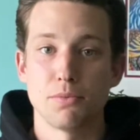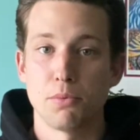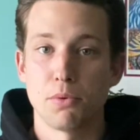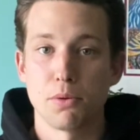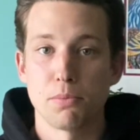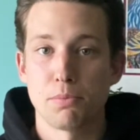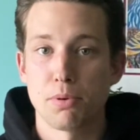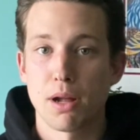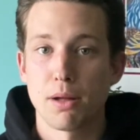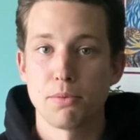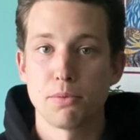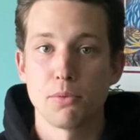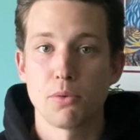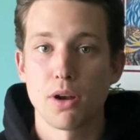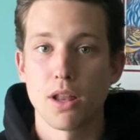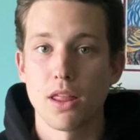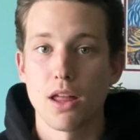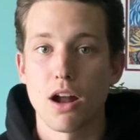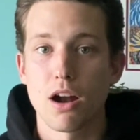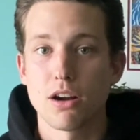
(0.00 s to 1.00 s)
probably one
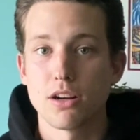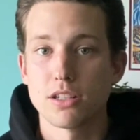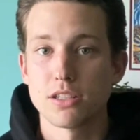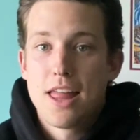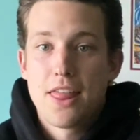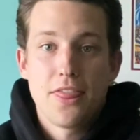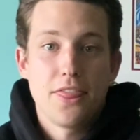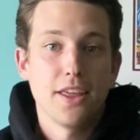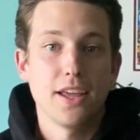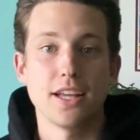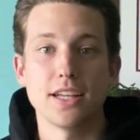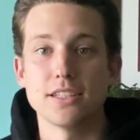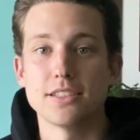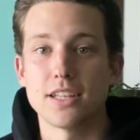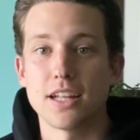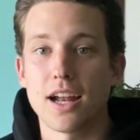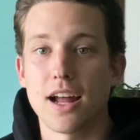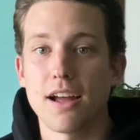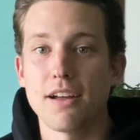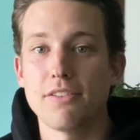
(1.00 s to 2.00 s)
of the hardest things
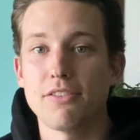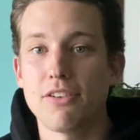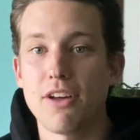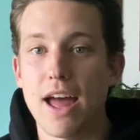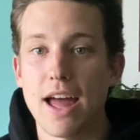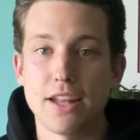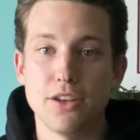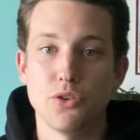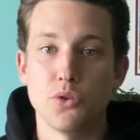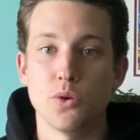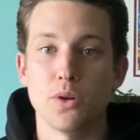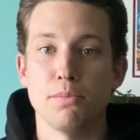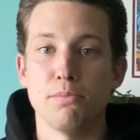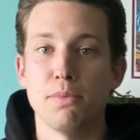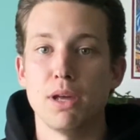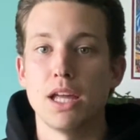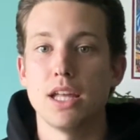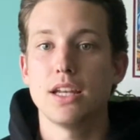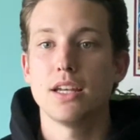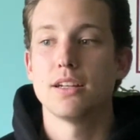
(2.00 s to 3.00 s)
that I've had to
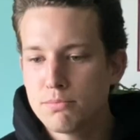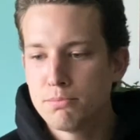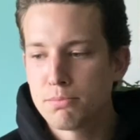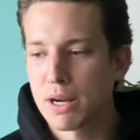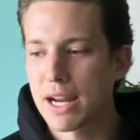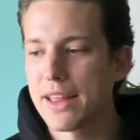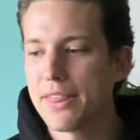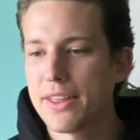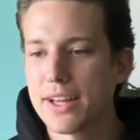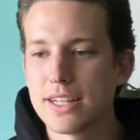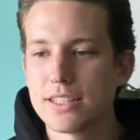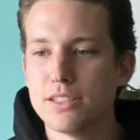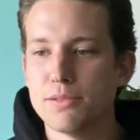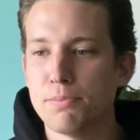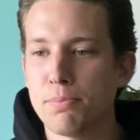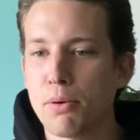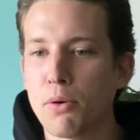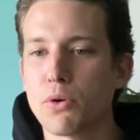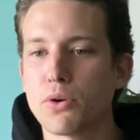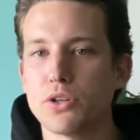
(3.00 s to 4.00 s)
admit. But I think it's
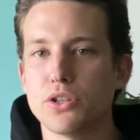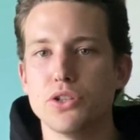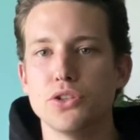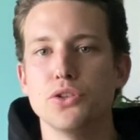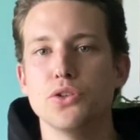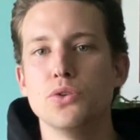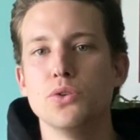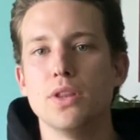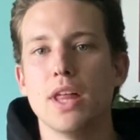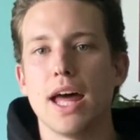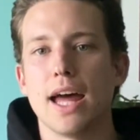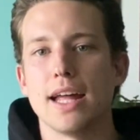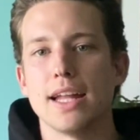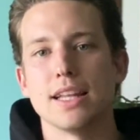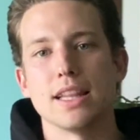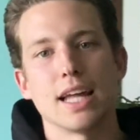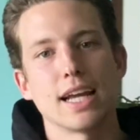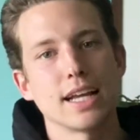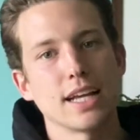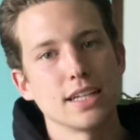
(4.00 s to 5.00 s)
important to do that. And
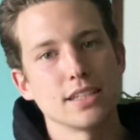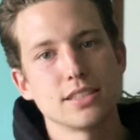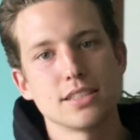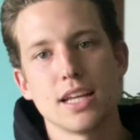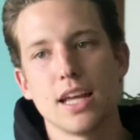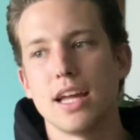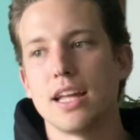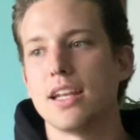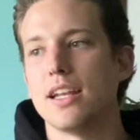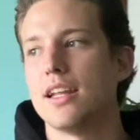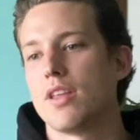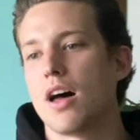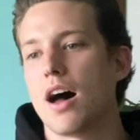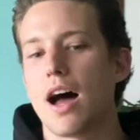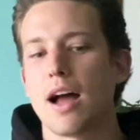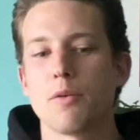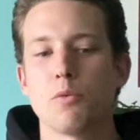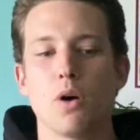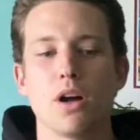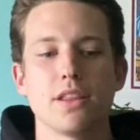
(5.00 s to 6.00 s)
like I said,
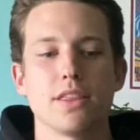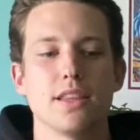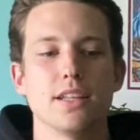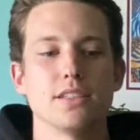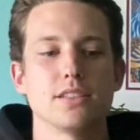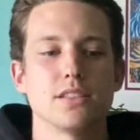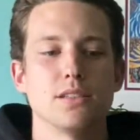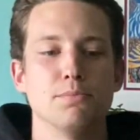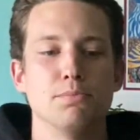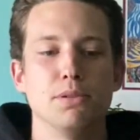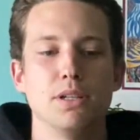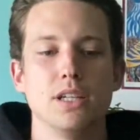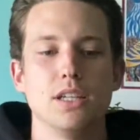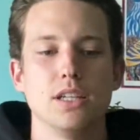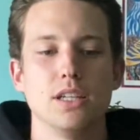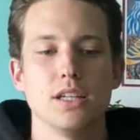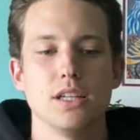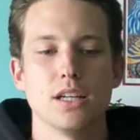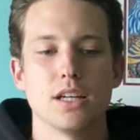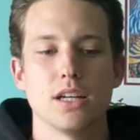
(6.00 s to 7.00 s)
I want this to
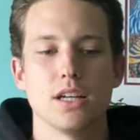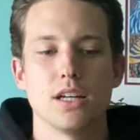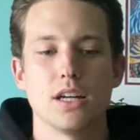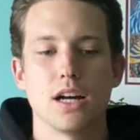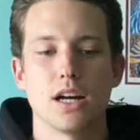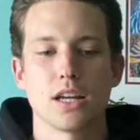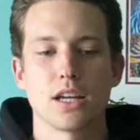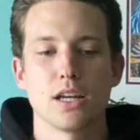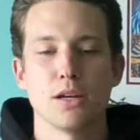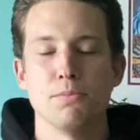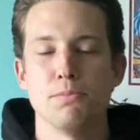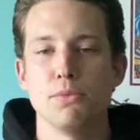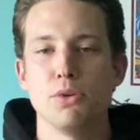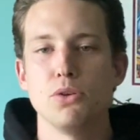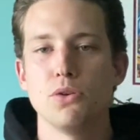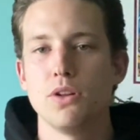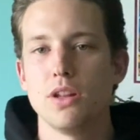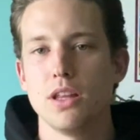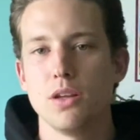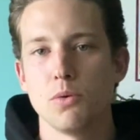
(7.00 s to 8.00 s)
be a
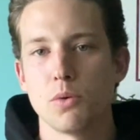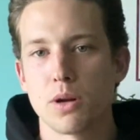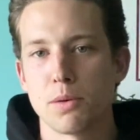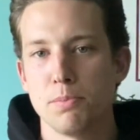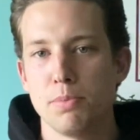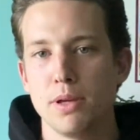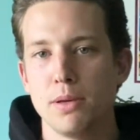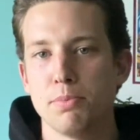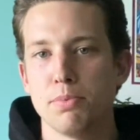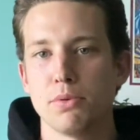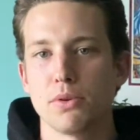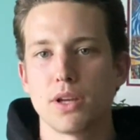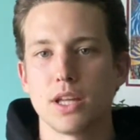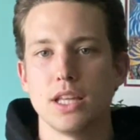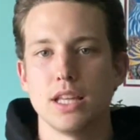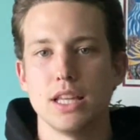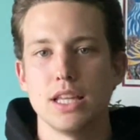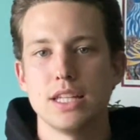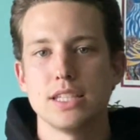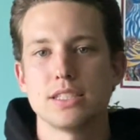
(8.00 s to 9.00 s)
community where people
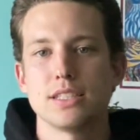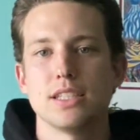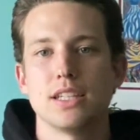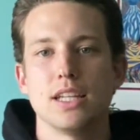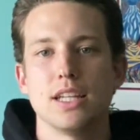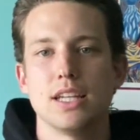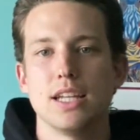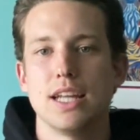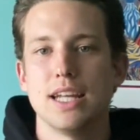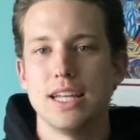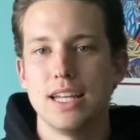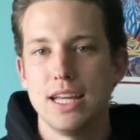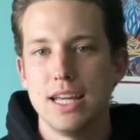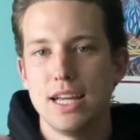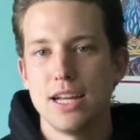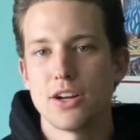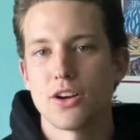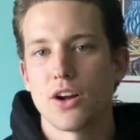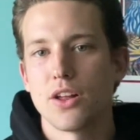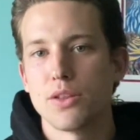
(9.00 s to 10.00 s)
can listen and
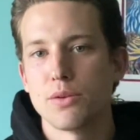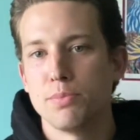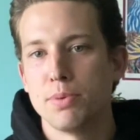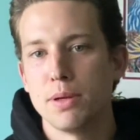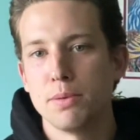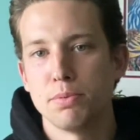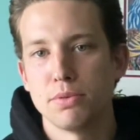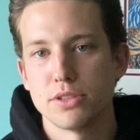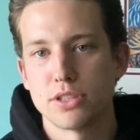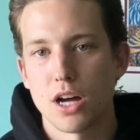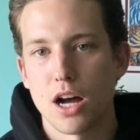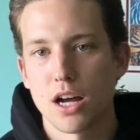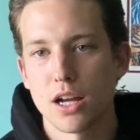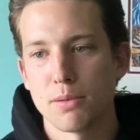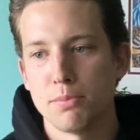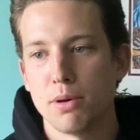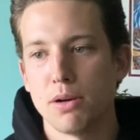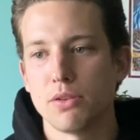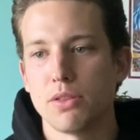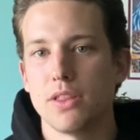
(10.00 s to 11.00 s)
hear other people talk
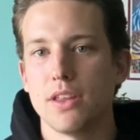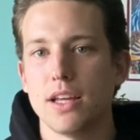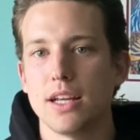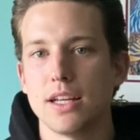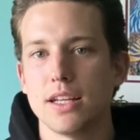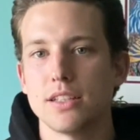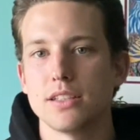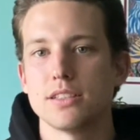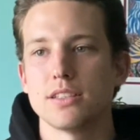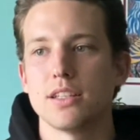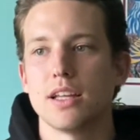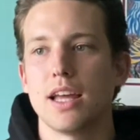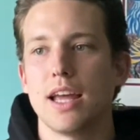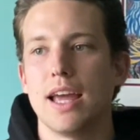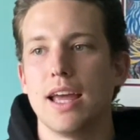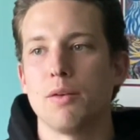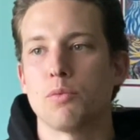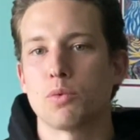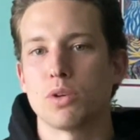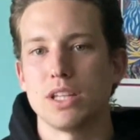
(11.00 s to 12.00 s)
about things
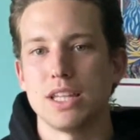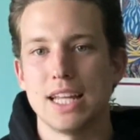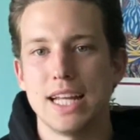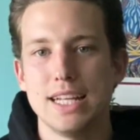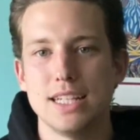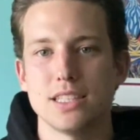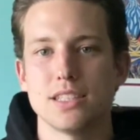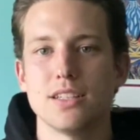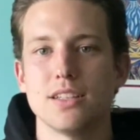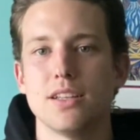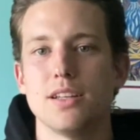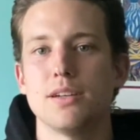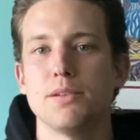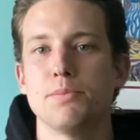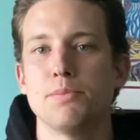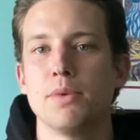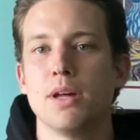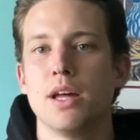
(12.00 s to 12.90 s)
and relate to them